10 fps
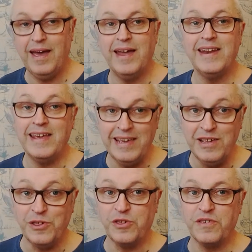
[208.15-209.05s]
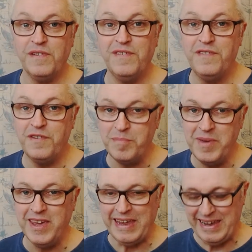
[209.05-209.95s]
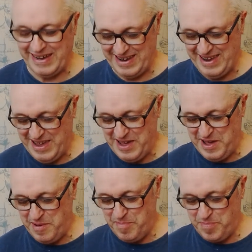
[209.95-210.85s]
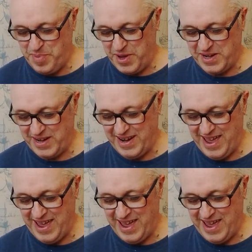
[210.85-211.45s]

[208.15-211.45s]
and it is for me, but